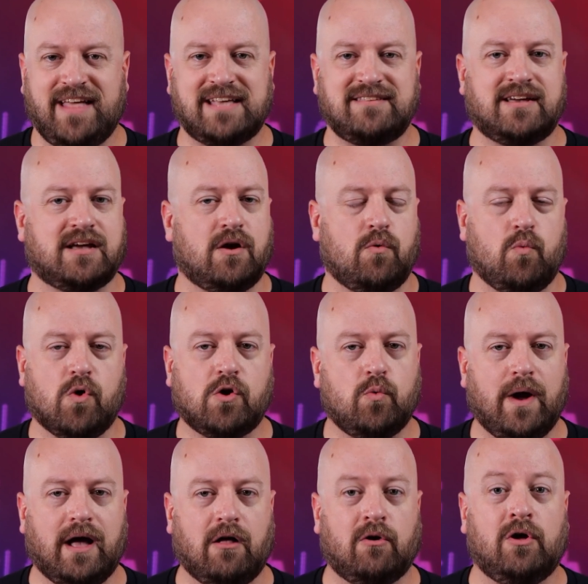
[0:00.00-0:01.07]
That's not how it
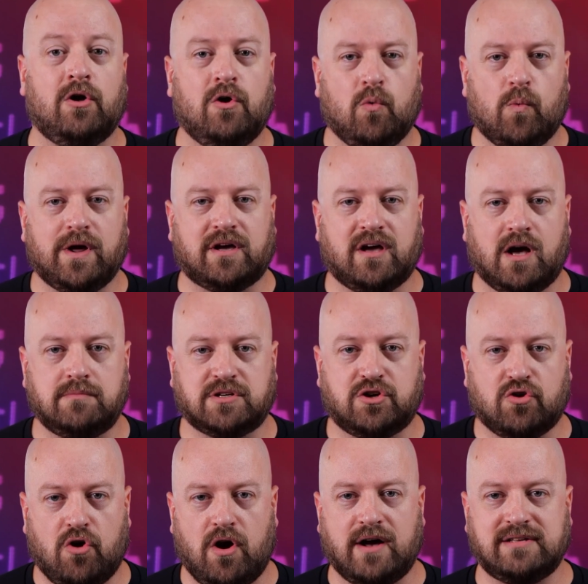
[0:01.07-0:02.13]
work well when it comes
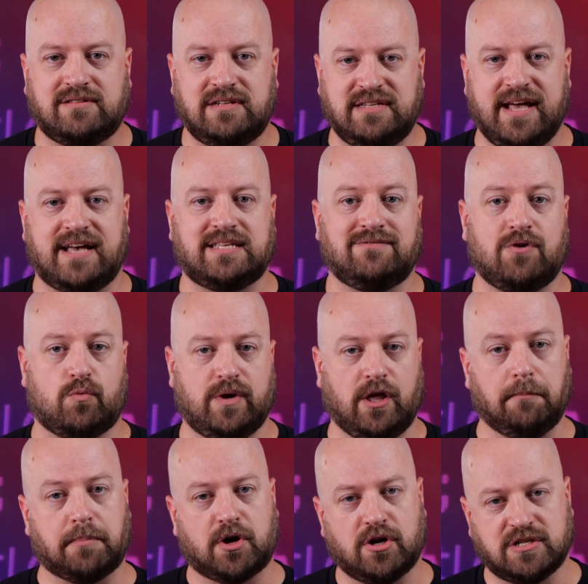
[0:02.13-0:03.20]
across the desk of a
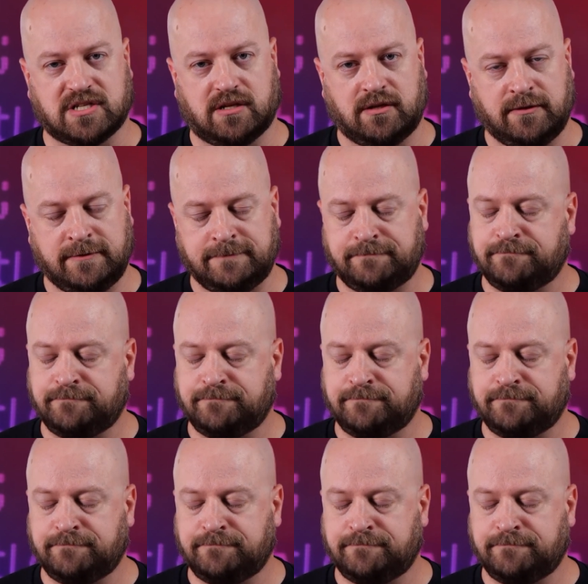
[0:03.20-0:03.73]
real person.